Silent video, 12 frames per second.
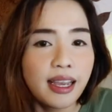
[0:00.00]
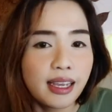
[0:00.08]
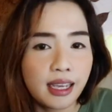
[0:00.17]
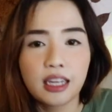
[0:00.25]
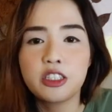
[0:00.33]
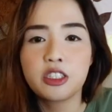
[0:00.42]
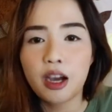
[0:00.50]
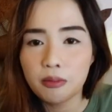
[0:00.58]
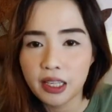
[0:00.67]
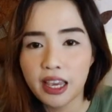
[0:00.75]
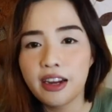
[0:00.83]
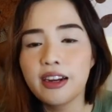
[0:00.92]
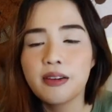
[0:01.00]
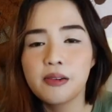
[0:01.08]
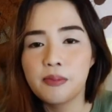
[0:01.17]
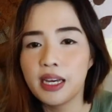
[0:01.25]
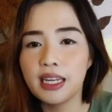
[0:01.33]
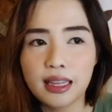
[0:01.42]
get a job there,
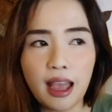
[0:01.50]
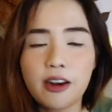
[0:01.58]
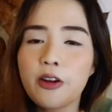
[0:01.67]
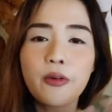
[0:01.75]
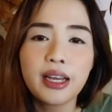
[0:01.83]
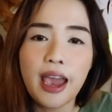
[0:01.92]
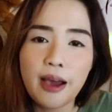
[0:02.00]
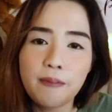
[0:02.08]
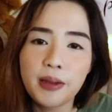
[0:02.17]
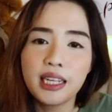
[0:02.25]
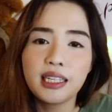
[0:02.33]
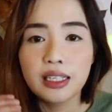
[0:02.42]
but I don't know what happened.